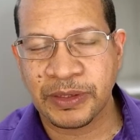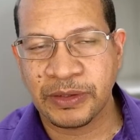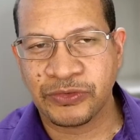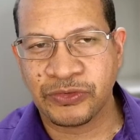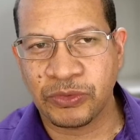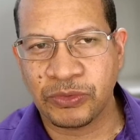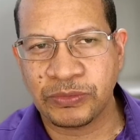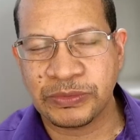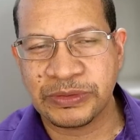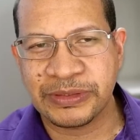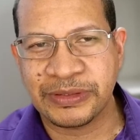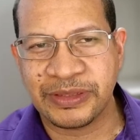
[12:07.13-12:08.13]
So
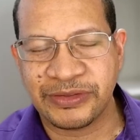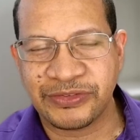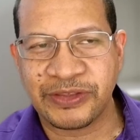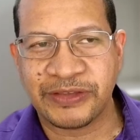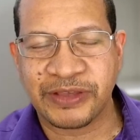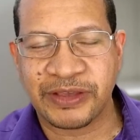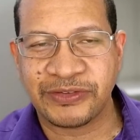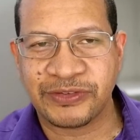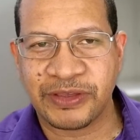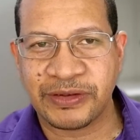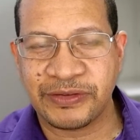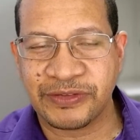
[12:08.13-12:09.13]
this, as I
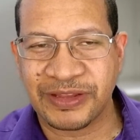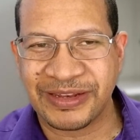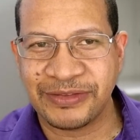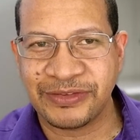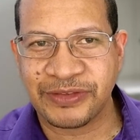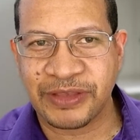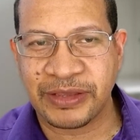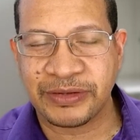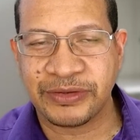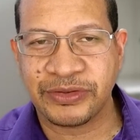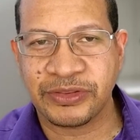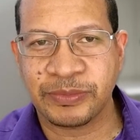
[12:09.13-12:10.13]
said, is an insight
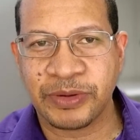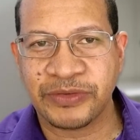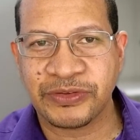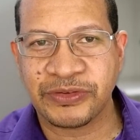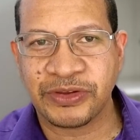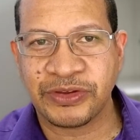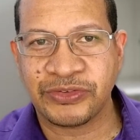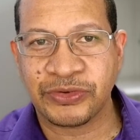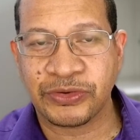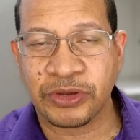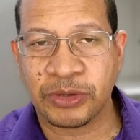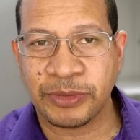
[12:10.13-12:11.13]
into the
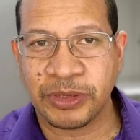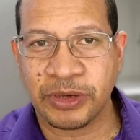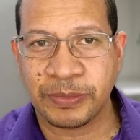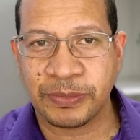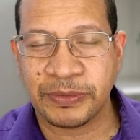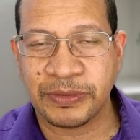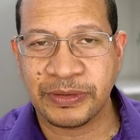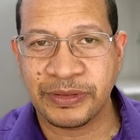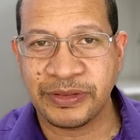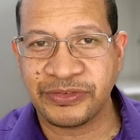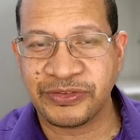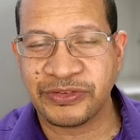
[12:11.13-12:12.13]
presentation coming up.
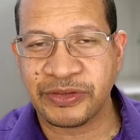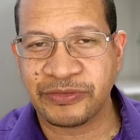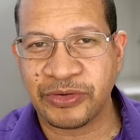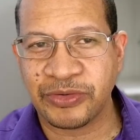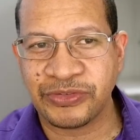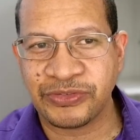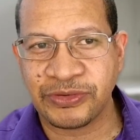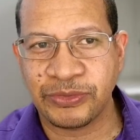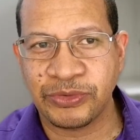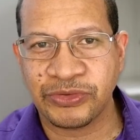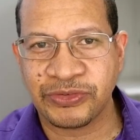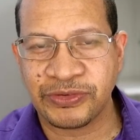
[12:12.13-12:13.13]
This is a very
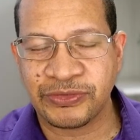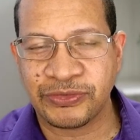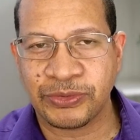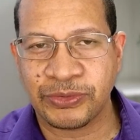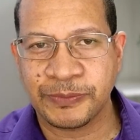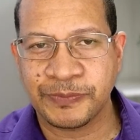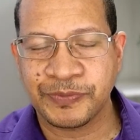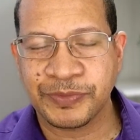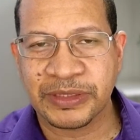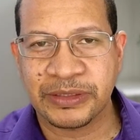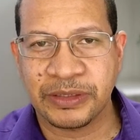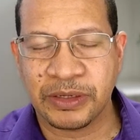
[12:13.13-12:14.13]
serious issue,
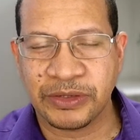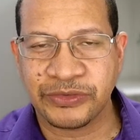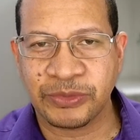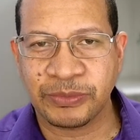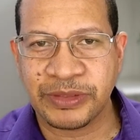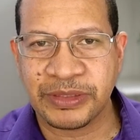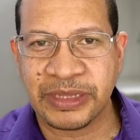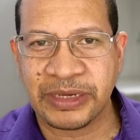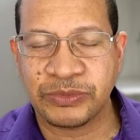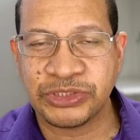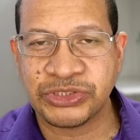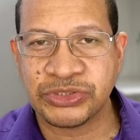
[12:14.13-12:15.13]
not something that
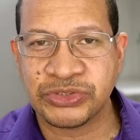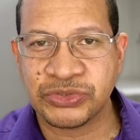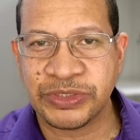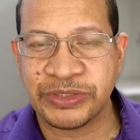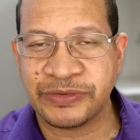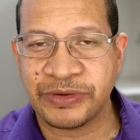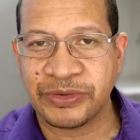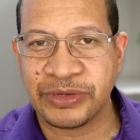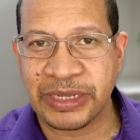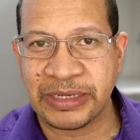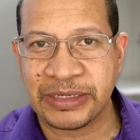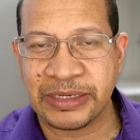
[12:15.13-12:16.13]
we should treat very
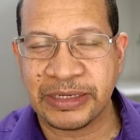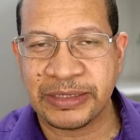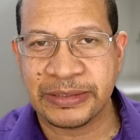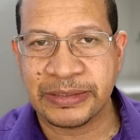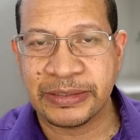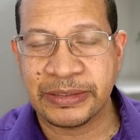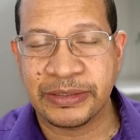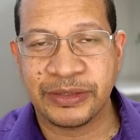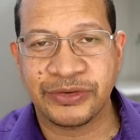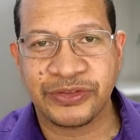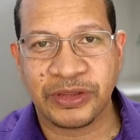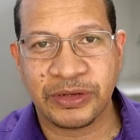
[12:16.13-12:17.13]
lightly.
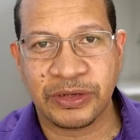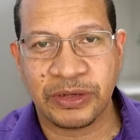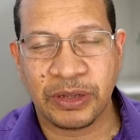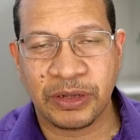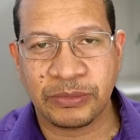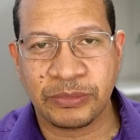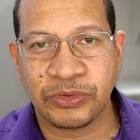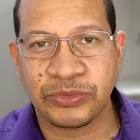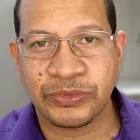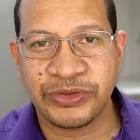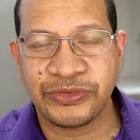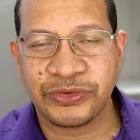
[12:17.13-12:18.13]
There's a lot more
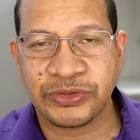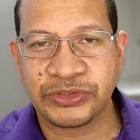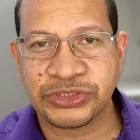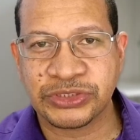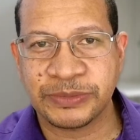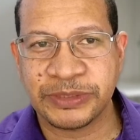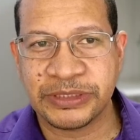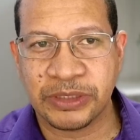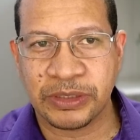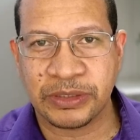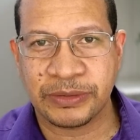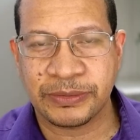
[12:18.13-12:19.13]
research to be
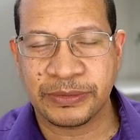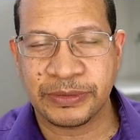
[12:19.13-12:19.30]
done.